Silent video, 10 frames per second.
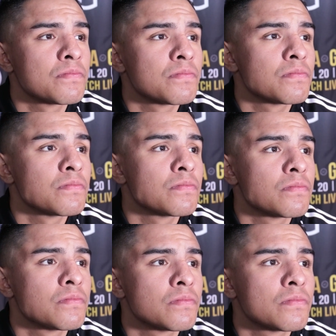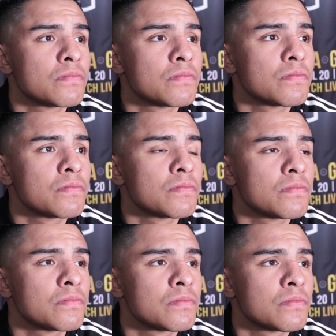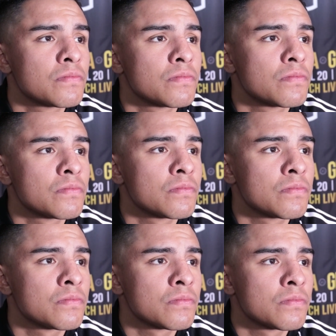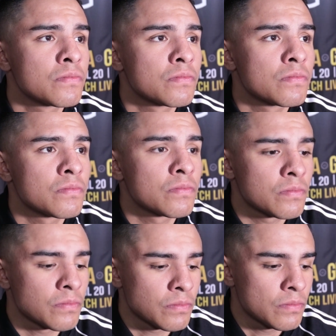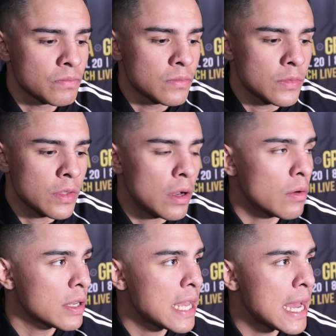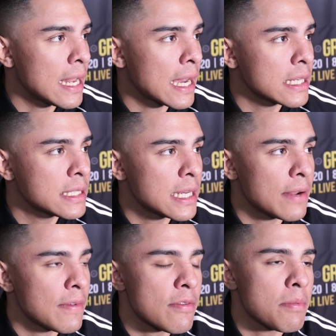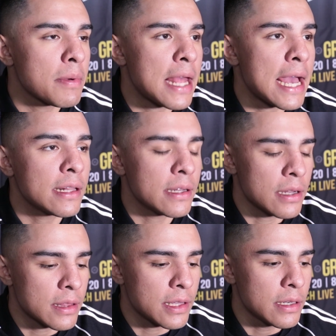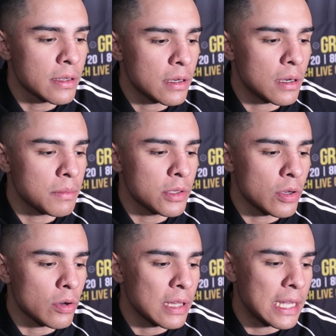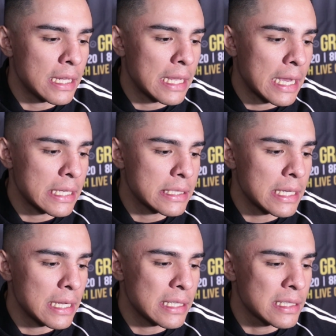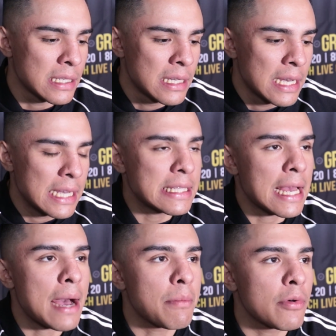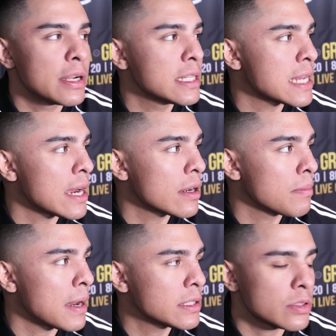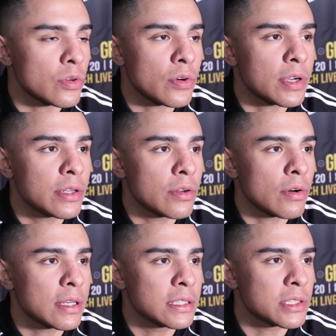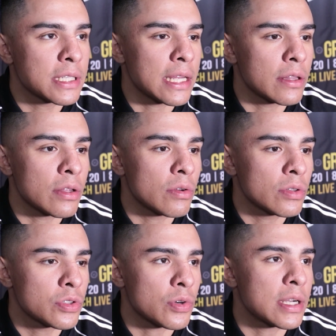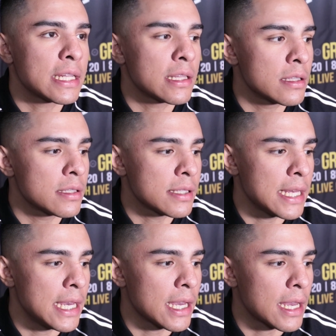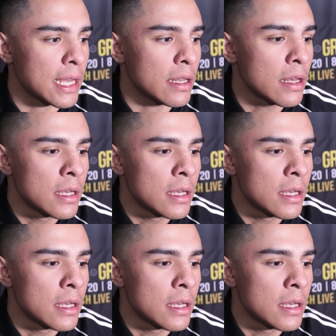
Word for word: what you've been through in your personal life that you take into the ring that makes you a better fighter? No, well, yeah, like I said, I've never been handed nothing. Um, you know, like I said, it's it's like I'm already tired of my story. You know, just getting the short end of the stick and